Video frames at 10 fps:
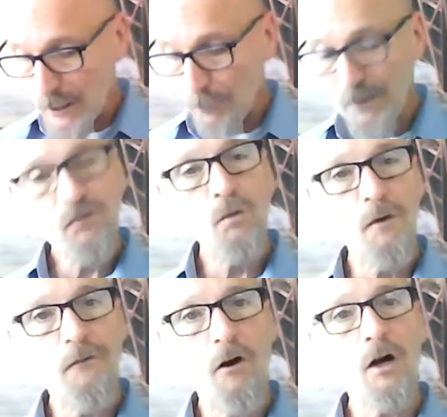Now, Mr.
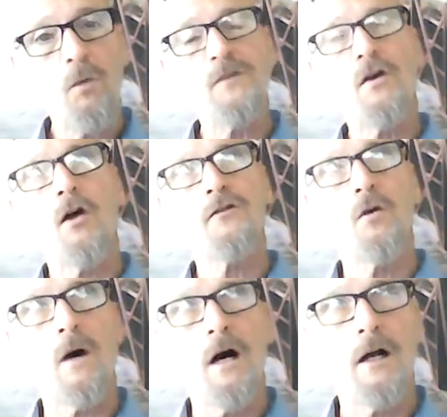Mufareh was
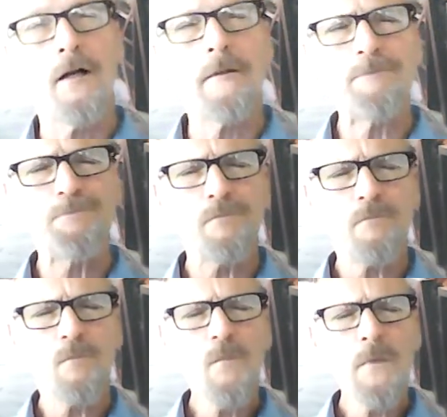also on
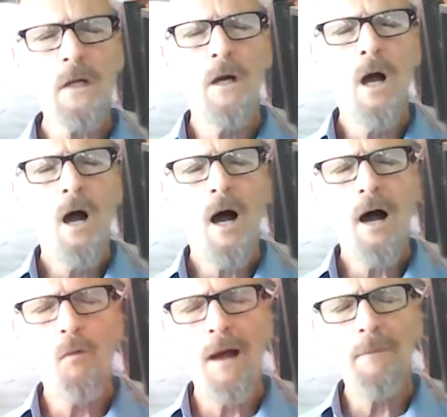
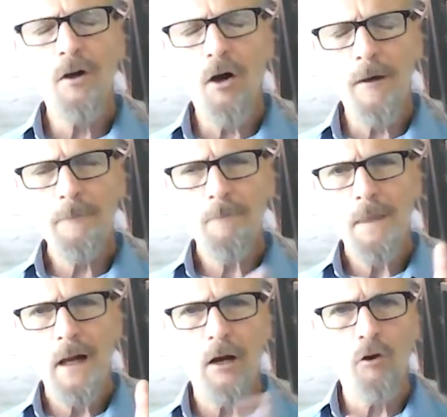a webinar
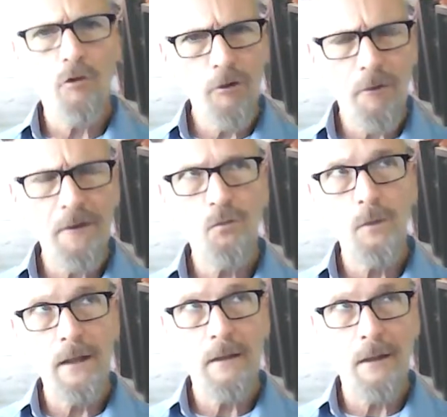uh, earlier this
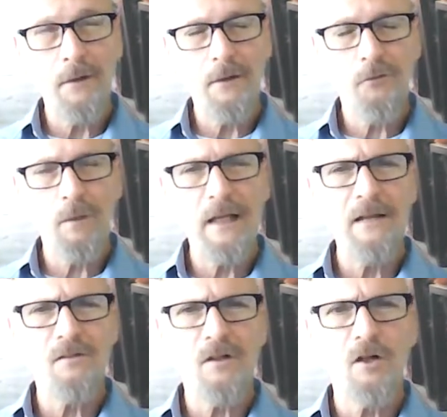week, I think three
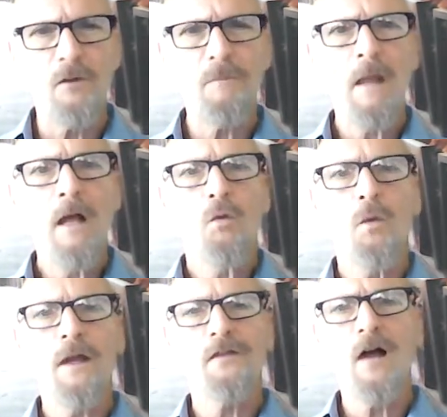days ago,
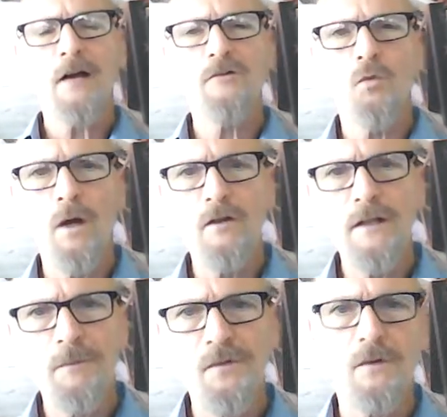with Dr.
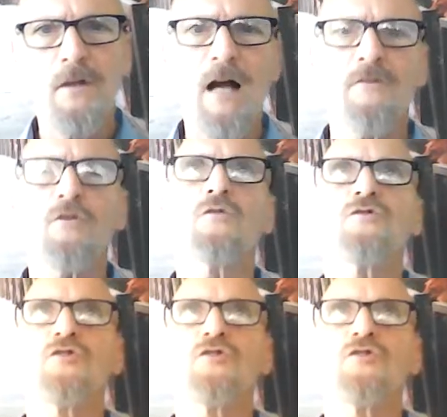Williams, Dr.